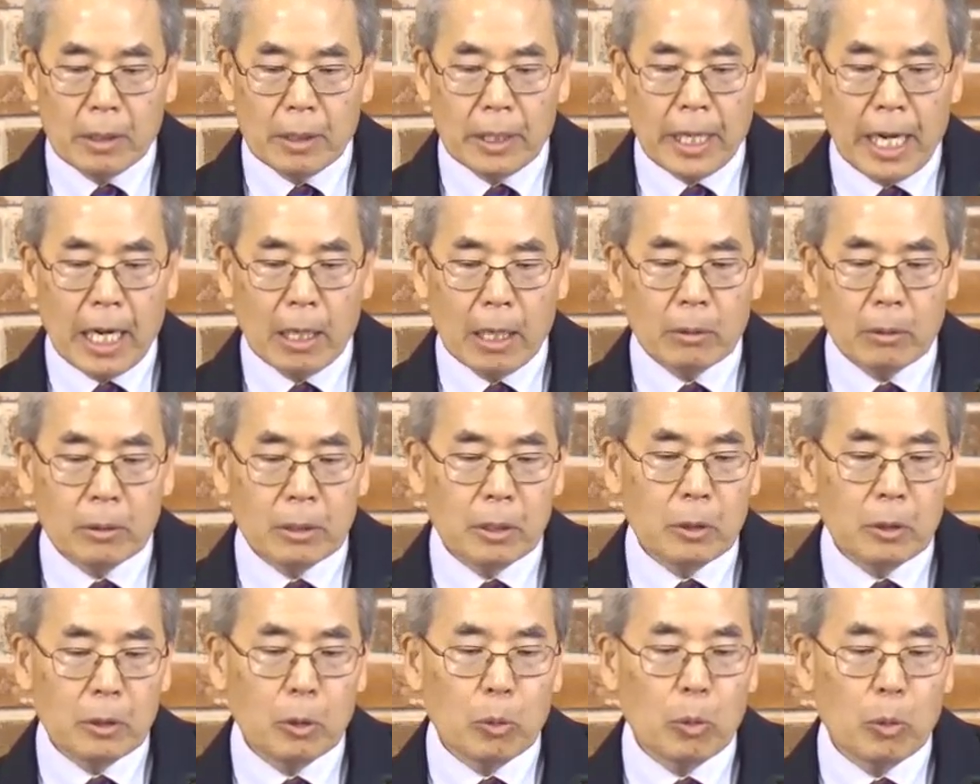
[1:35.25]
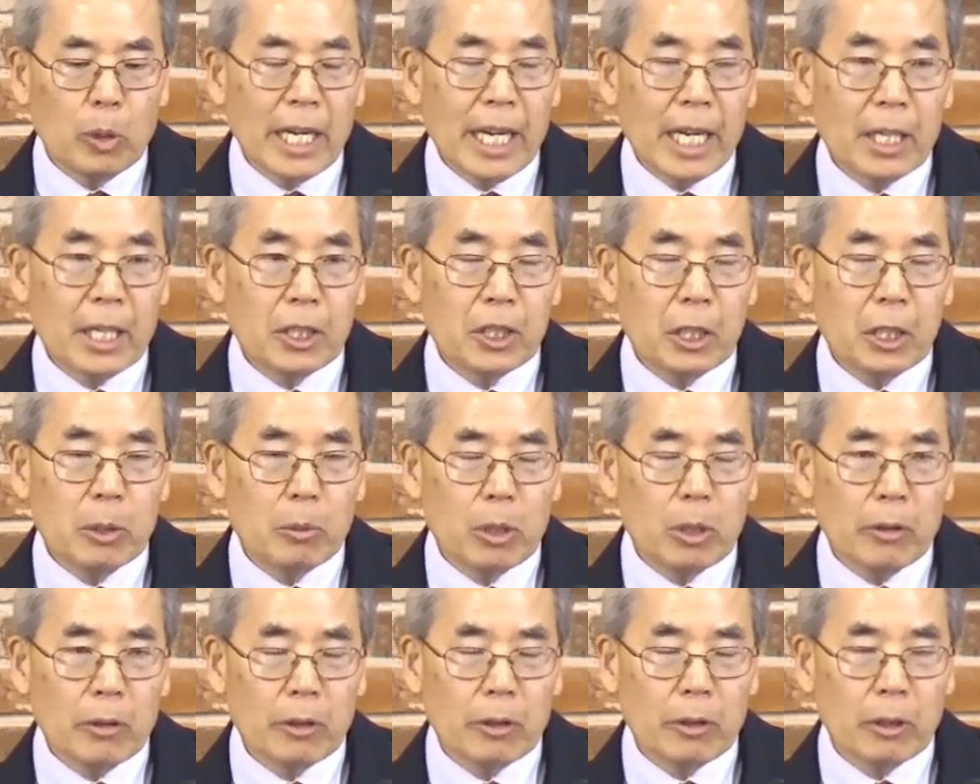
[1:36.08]
down to the Wenatchee
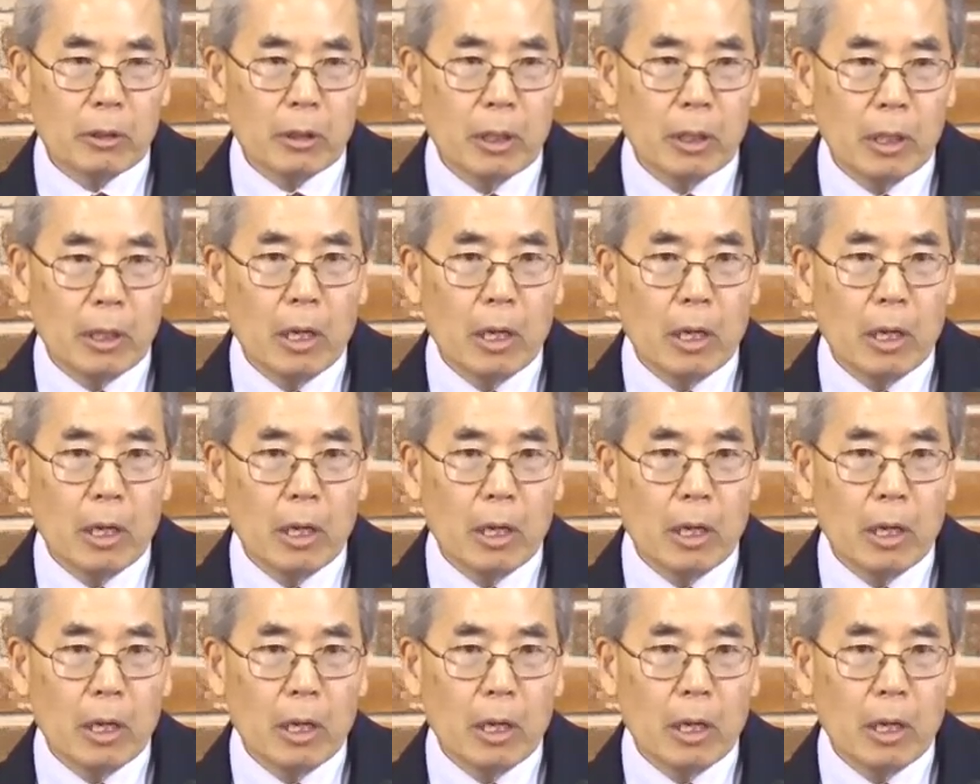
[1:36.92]
River